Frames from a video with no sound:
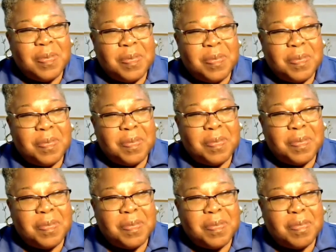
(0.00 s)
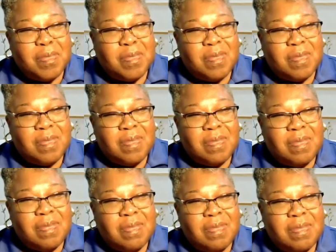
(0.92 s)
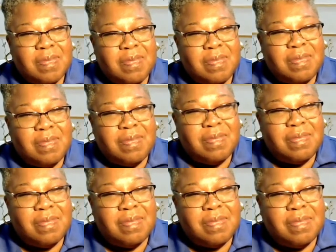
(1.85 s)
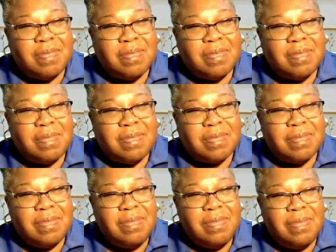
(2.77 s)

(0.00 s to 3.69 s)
No words are spoken by the person on screen.